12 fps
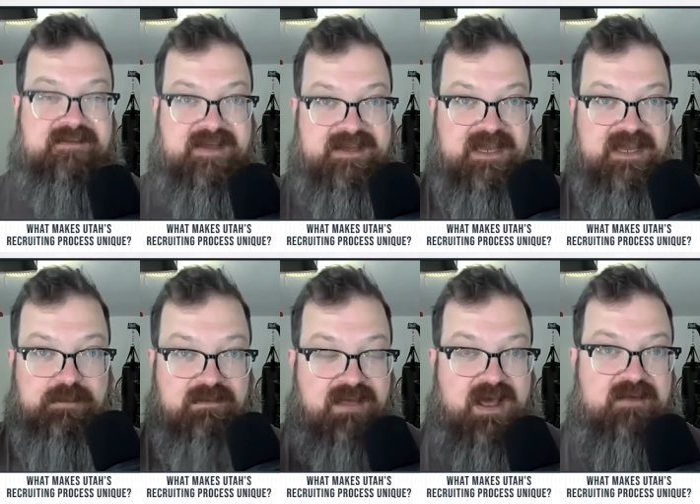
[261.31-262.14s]
They keep a
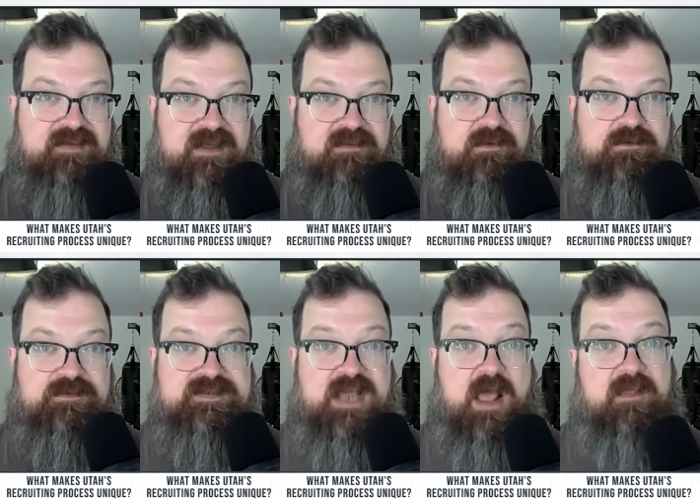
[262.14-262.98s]
lot of that local
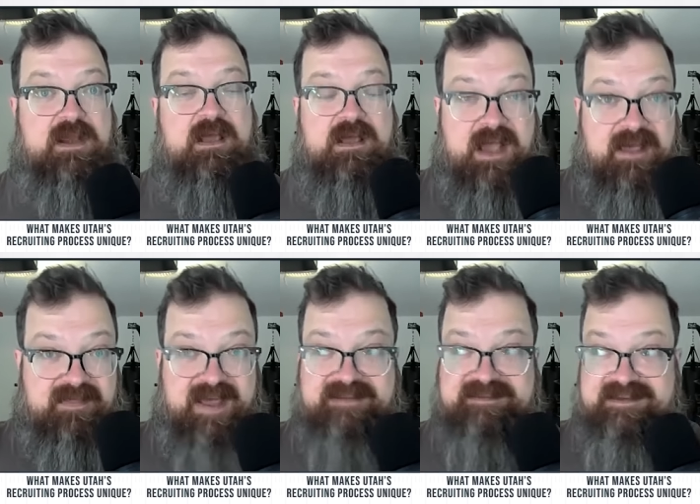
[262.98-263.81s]
talent, and
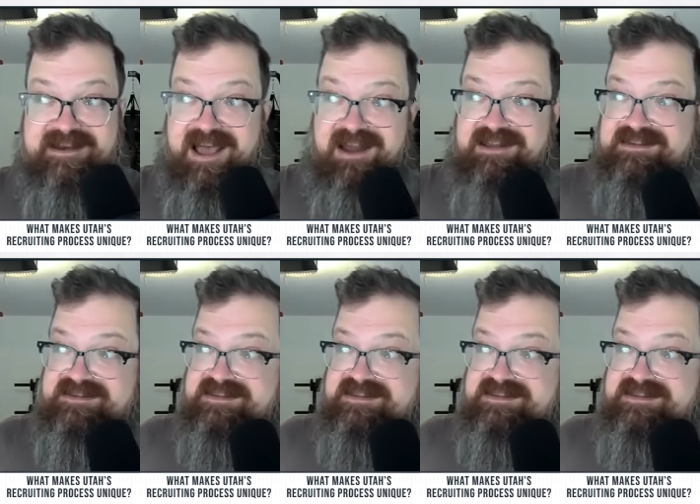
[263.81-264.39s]
that's a not